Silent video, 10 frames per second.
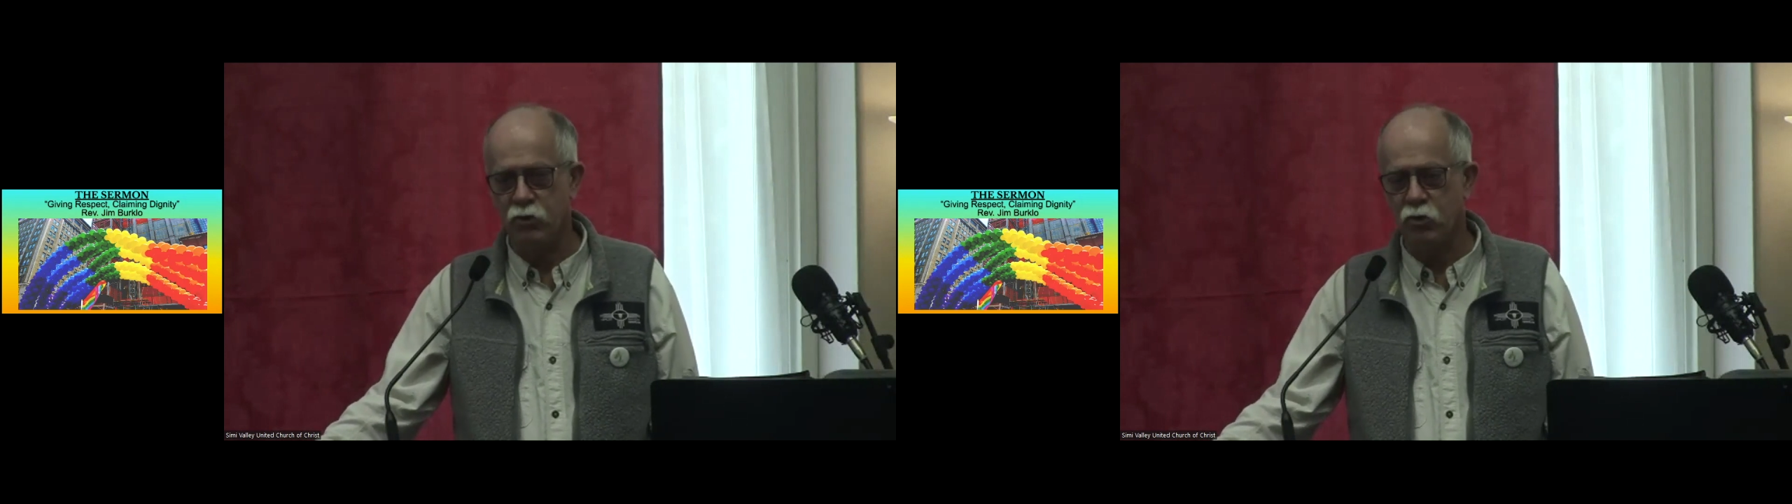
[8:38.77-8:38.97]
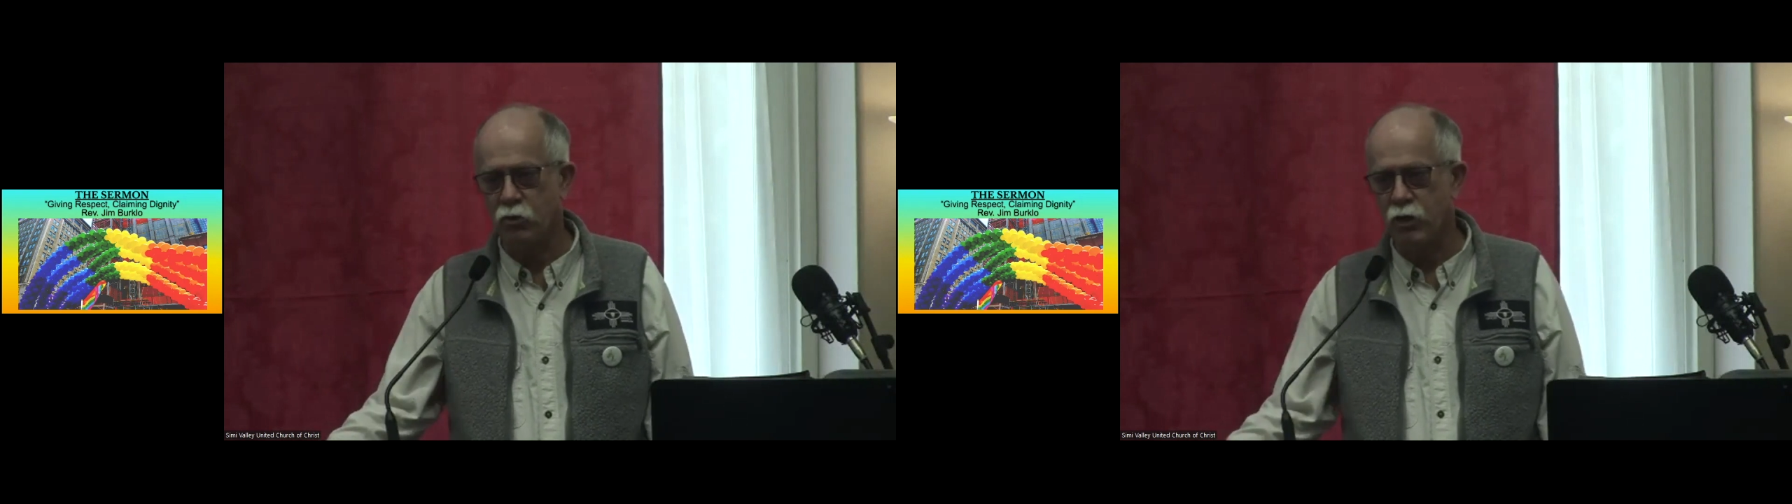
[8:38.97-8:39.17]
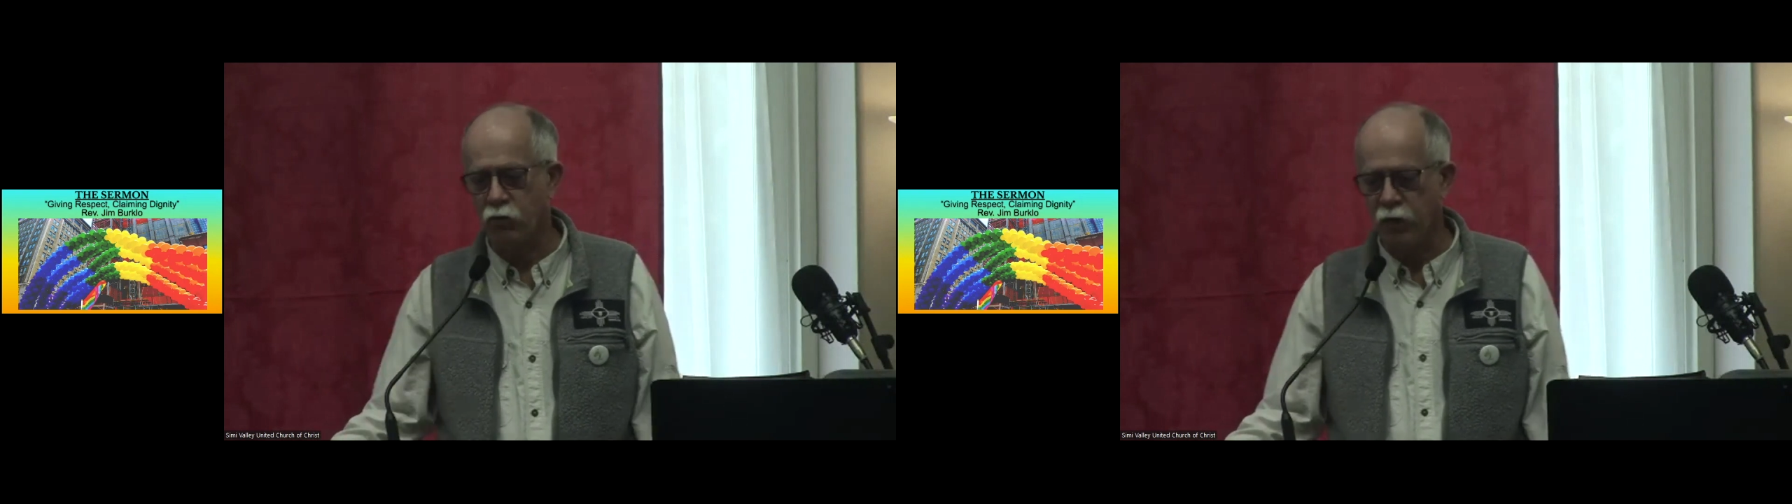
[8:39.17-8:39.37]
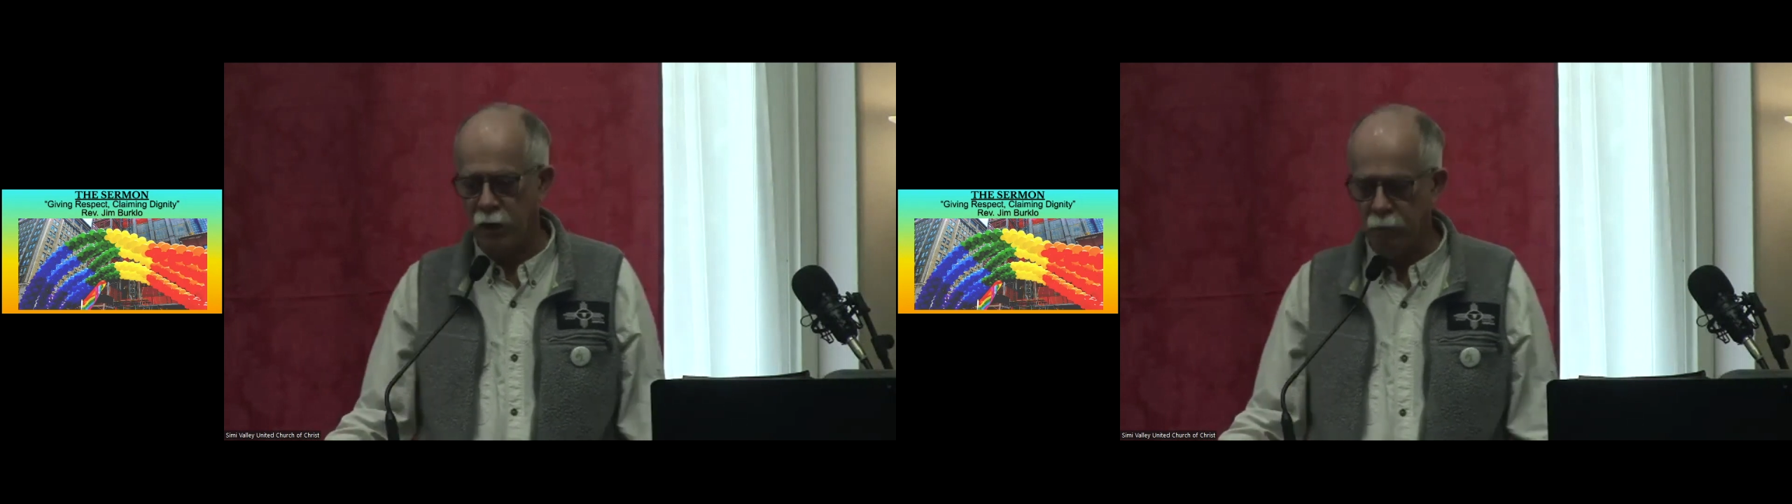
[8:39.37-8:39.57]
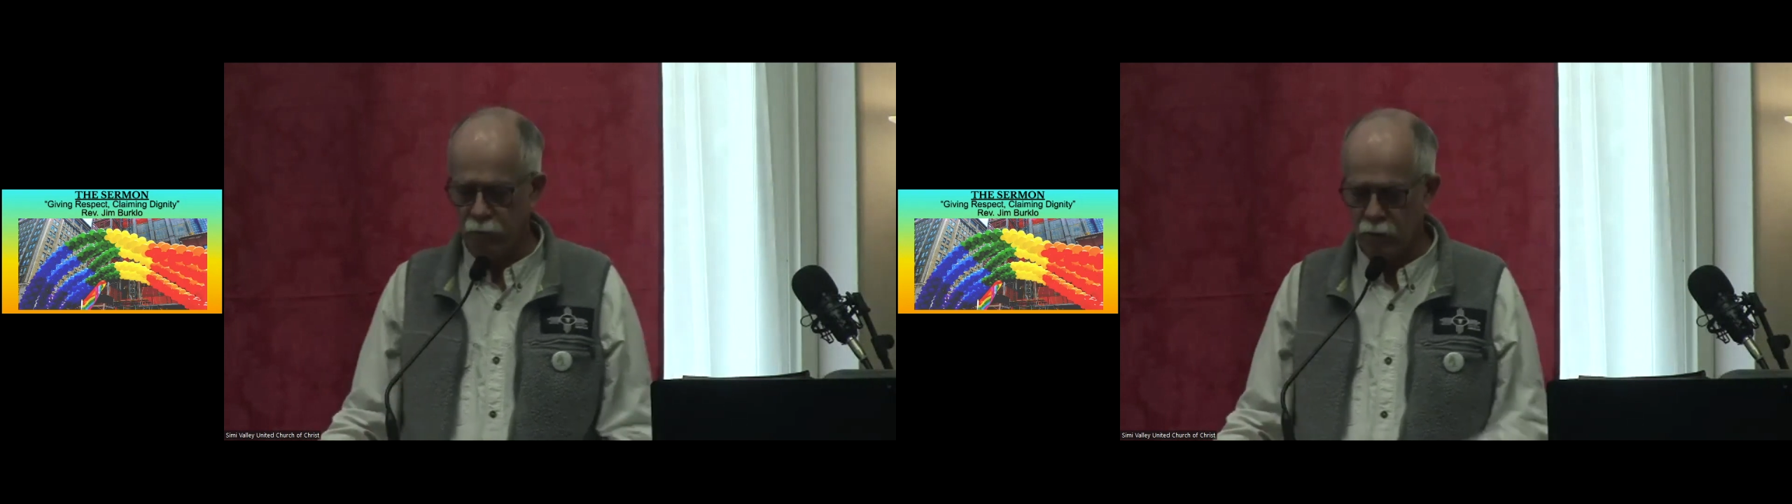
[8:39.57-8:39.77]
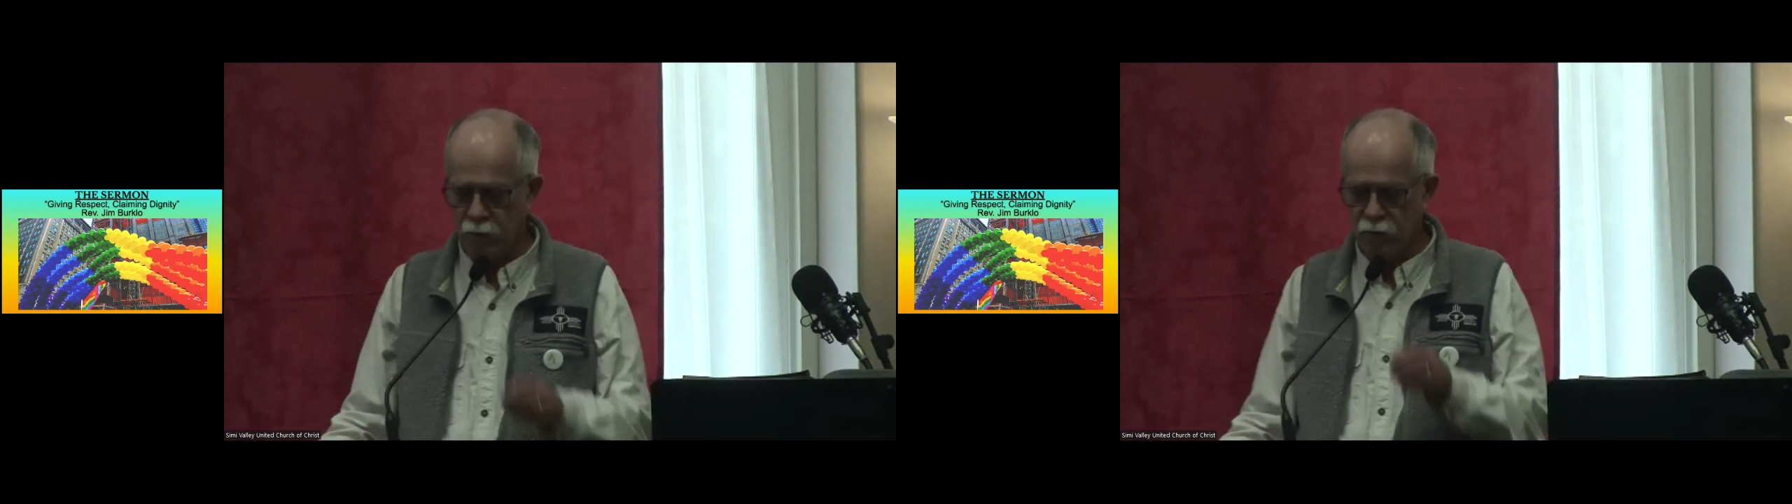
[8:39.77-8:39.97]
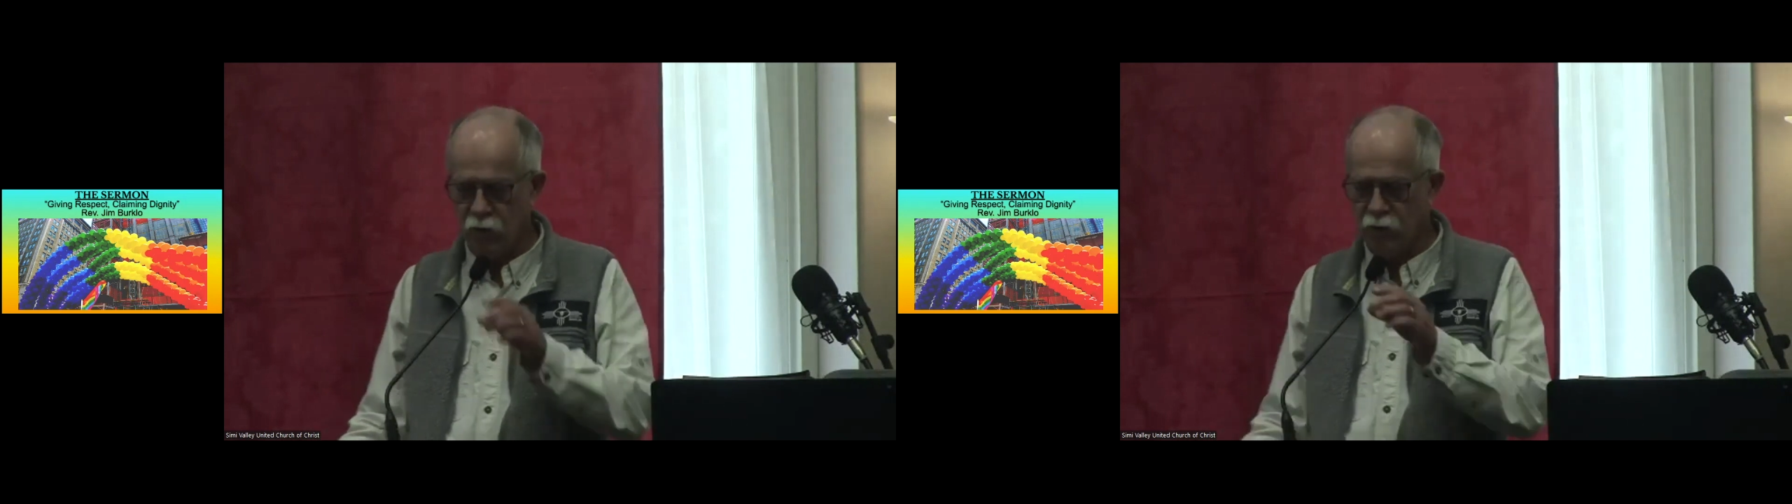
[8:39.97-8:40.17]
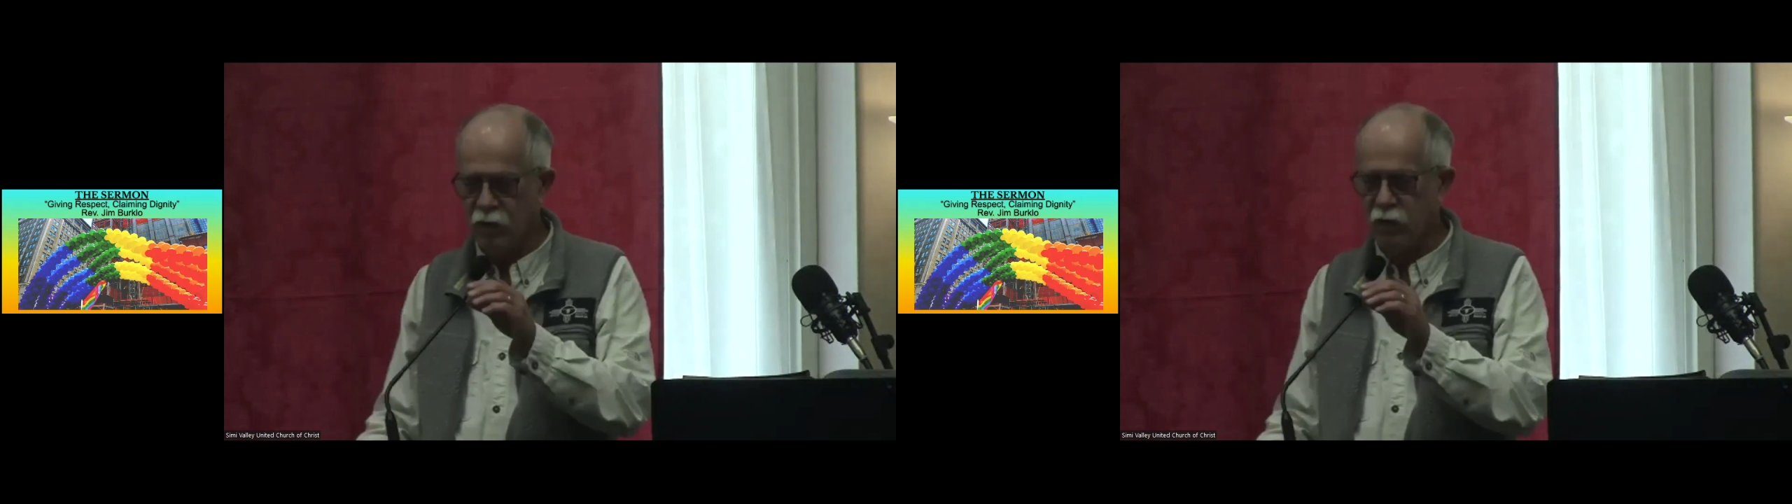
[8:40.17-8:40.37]
to reclaim their
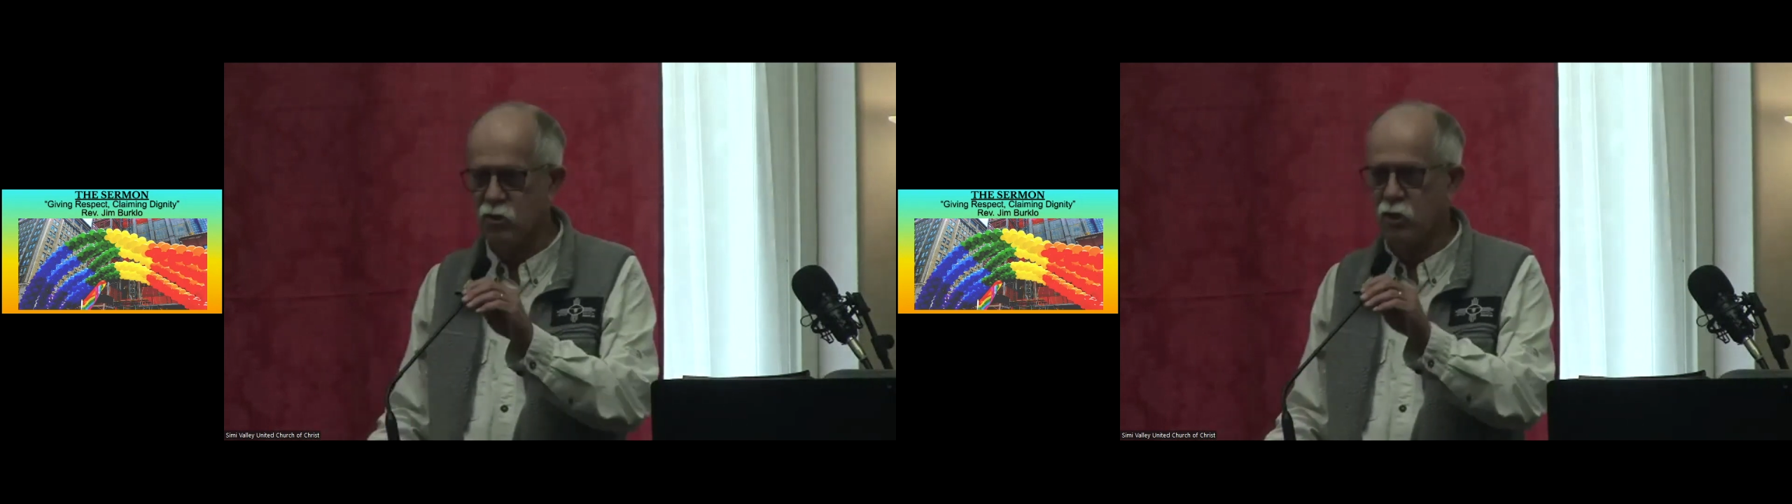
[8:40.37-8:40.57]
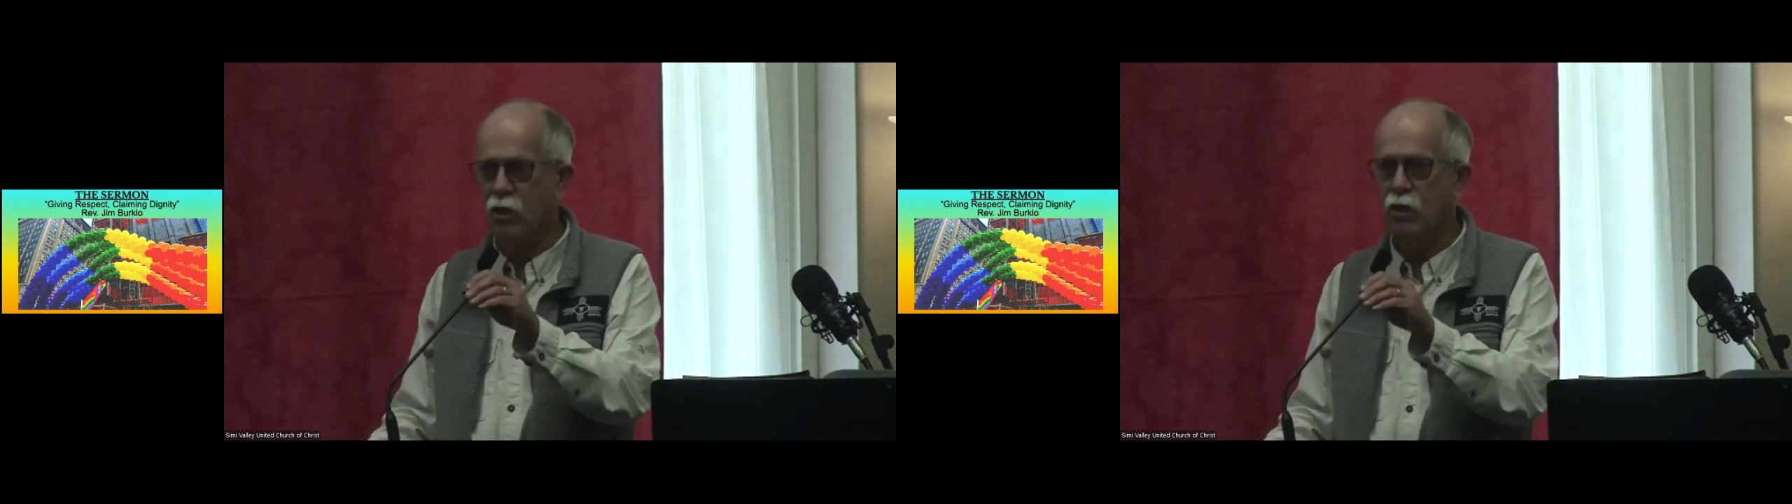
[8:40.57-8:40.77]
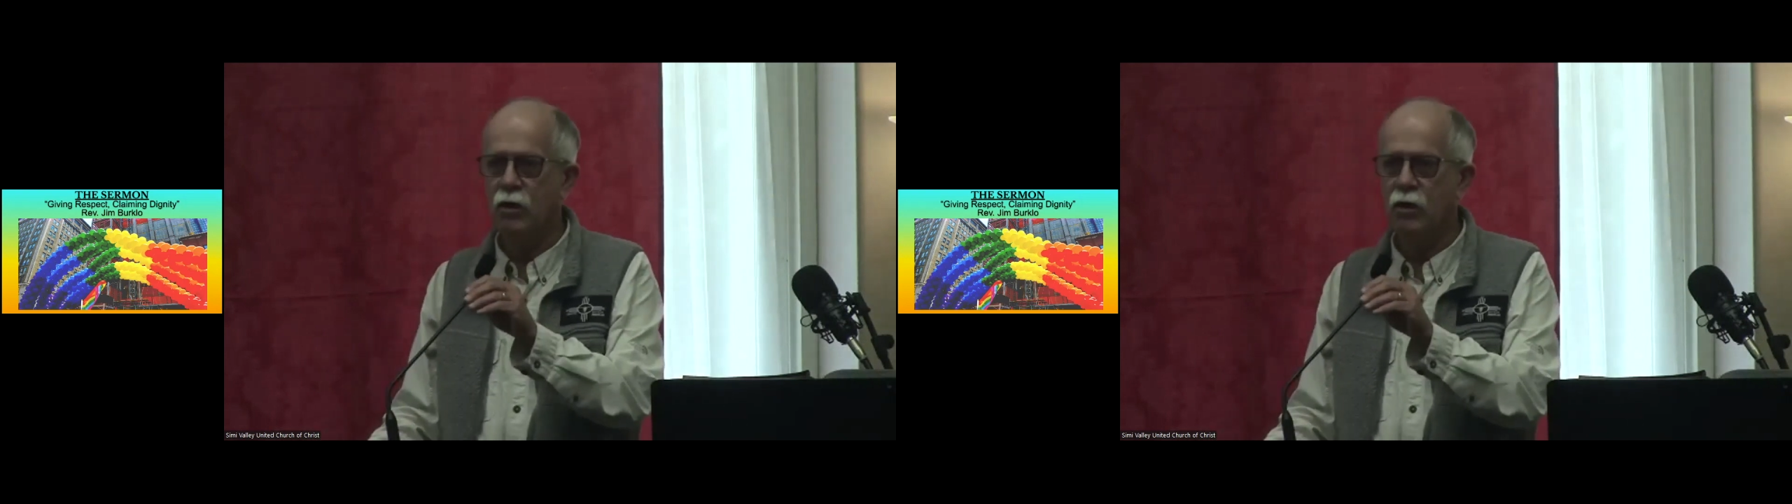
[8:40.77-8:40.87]
dignity.